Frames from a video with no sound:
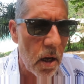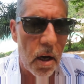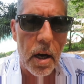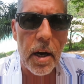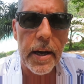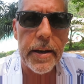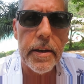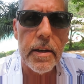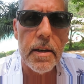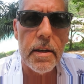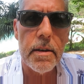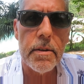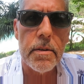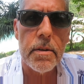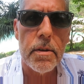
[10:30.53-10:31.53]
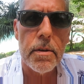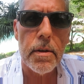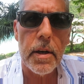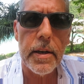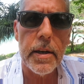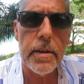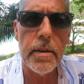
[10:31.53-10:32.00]
I
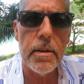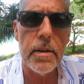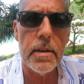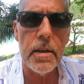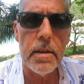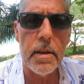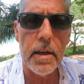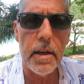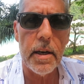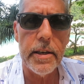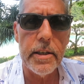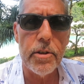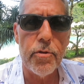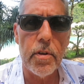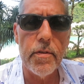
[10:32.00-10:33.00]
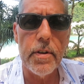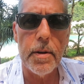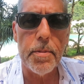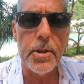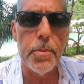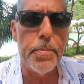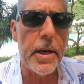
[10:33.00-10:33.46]
had driven
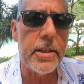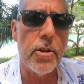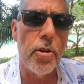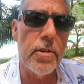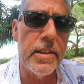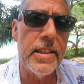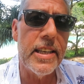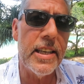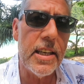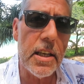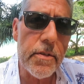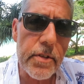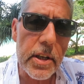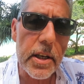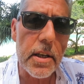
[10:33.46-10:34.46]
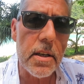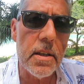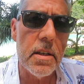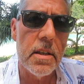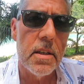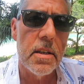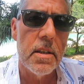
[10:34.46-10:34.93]
up to Patong in the evening.
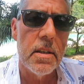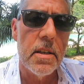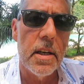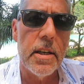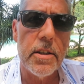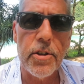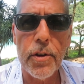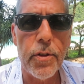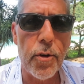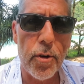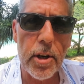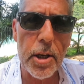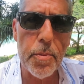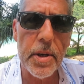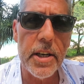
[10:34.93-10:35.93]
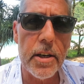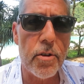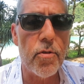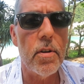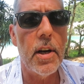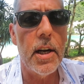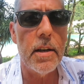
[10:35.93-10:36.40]
It's a 30-minute
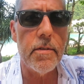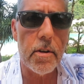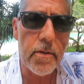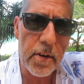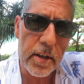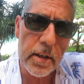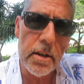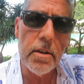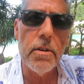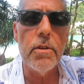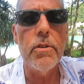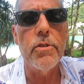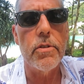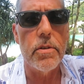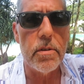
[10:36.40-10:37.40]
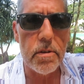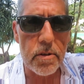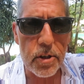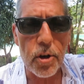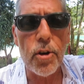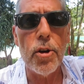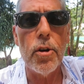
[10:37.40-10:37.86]
drive over hills and
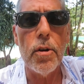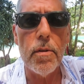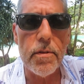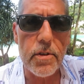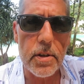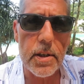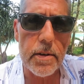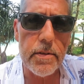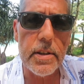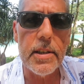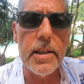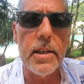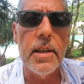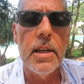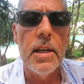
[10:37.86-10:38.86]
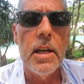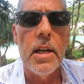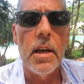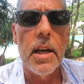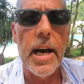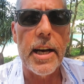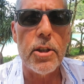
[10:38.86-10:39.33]
curves and everything.
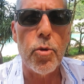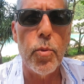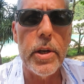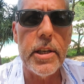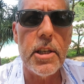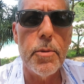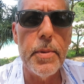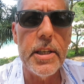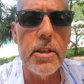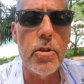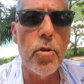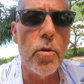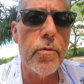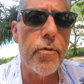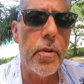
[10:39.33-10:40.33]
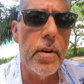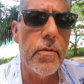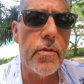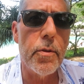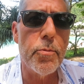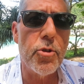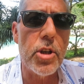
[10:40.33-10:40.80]
Last week to meet an old friend
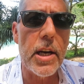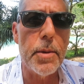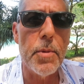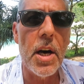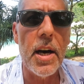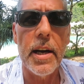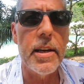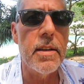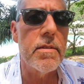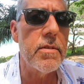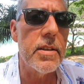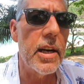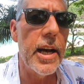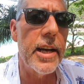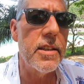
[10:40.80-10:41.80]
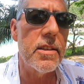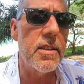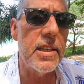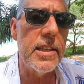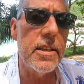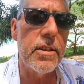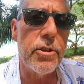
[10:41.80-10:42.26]
from Chiang Mai that I hadn't
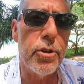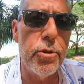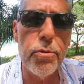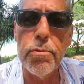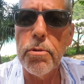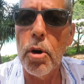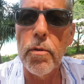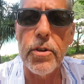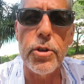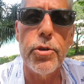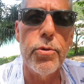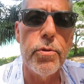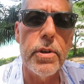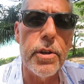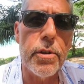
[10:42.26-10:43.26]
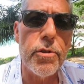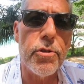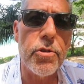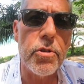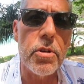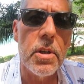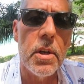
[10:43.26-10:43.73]
seen in over 2
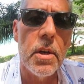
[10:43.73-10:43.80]
years,